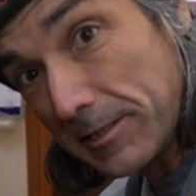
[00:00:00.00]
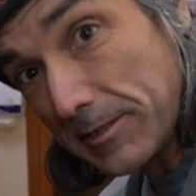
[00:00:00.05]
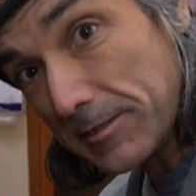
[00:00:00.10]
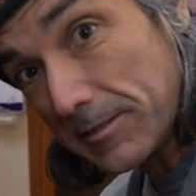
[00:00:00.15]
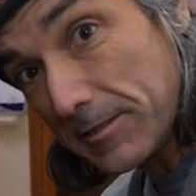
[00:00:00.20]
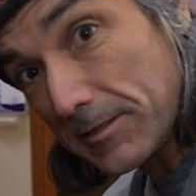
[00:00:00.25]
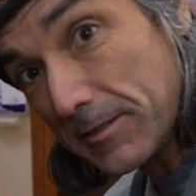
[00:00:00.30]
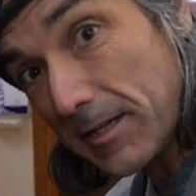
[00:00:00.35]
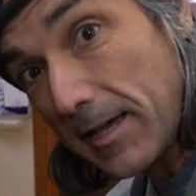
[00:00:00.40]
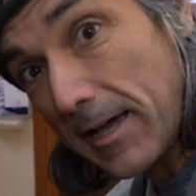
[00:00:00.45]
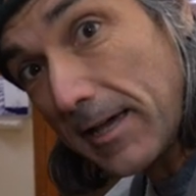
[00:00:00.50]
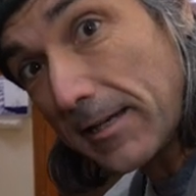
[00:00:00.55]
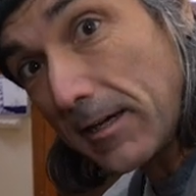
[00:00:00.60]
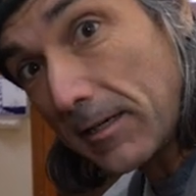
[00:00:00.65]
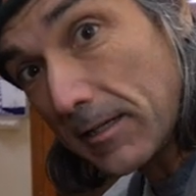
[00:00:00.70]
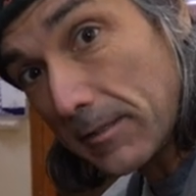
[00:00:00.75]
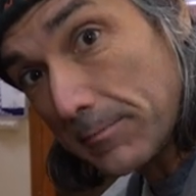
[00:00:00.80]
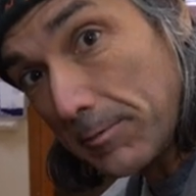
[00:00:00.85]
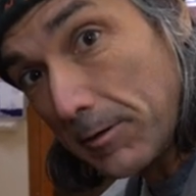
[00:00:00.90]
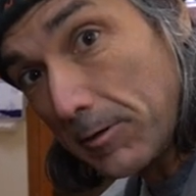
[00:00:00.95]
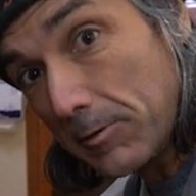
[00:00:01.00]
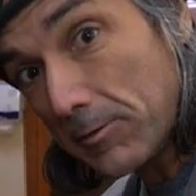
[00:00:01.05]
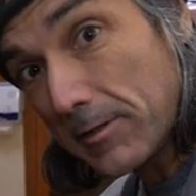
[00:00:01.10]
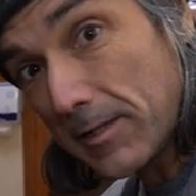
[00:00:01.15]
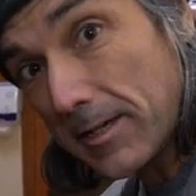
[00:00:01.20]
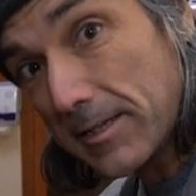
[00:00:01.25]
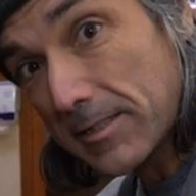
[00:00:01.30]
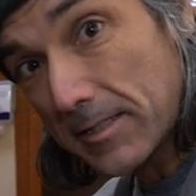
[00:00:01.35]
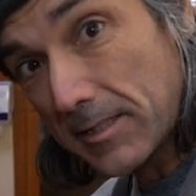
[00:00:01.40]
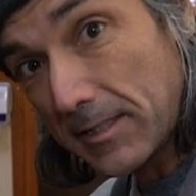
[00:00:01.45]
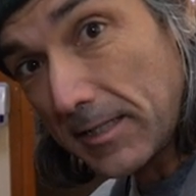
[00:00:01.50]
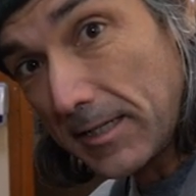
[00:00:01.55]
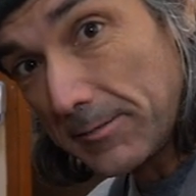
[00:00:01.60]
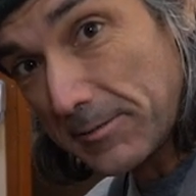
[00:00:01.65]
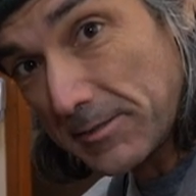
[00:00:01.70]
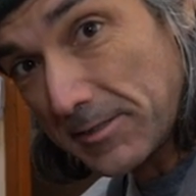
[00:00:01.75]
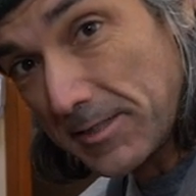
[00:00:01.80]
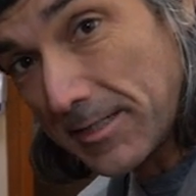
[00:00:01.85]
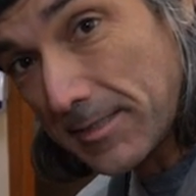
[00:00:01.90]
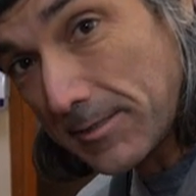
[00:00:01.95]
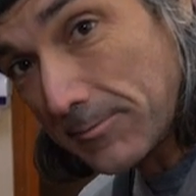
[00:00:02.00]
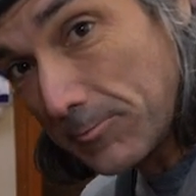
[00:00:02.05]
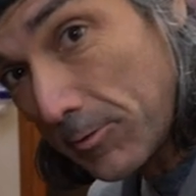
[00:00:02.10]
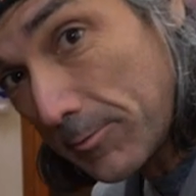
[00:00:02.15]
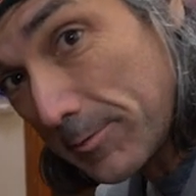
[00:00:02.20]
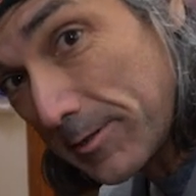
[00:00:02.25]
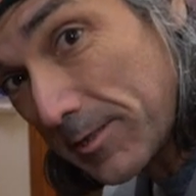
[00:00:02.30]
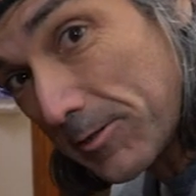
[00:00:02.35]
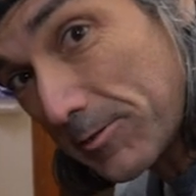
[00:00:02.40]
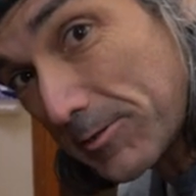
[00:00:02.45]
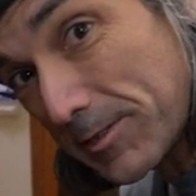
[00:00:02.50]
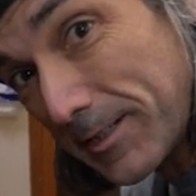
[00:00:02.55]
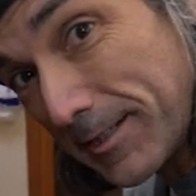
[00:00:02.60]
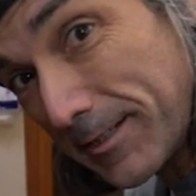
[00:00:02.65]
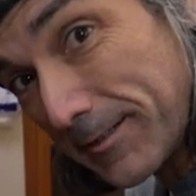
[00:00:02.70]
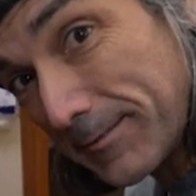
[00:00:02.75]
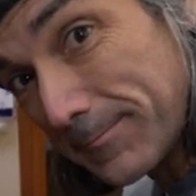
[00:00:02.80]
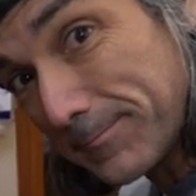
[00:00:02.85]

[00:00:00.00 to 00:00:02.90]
good. And on a boat, it's gonna keep us nice and warm and toasty.